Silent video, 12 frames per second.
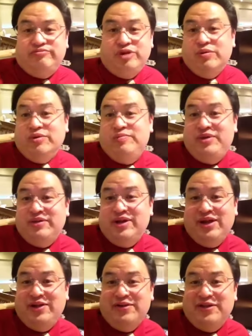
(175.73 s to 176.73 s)
one would be able to
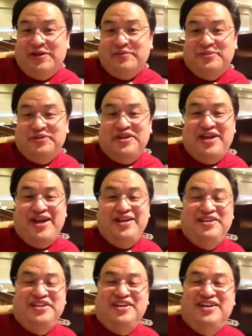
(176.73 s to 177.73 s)
hear them, okay?
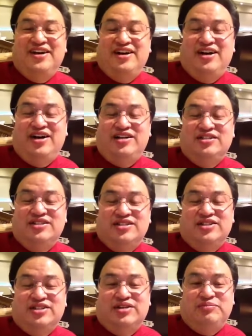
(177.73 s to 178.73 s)
But
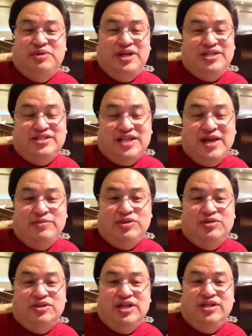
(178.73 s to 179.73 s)
at the same
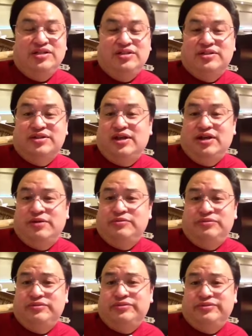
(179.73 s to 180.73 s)
token,
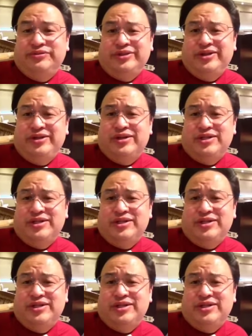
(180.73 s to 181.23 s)
you know,